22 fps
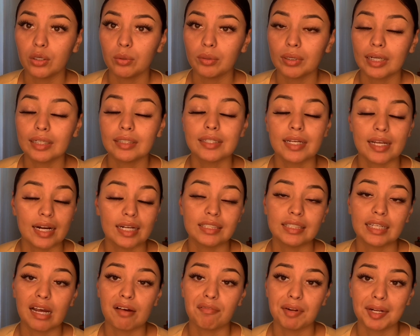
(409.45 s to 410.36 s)
like deadass, they
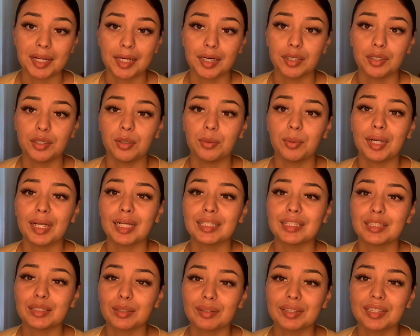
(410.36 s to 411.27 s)
have nothing to do, and they
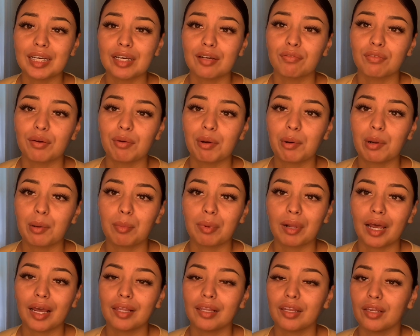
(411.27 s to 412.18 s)
still take forever to
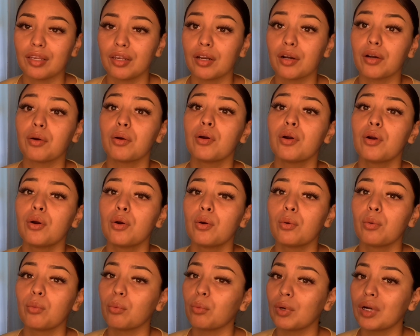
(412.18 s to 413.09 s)
reply, then they're
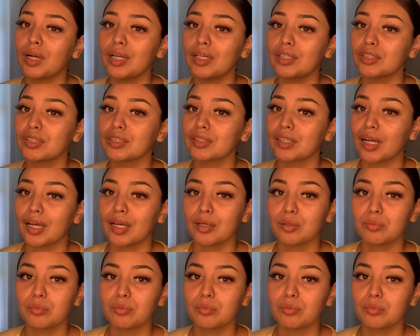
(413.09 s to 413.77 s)
really just like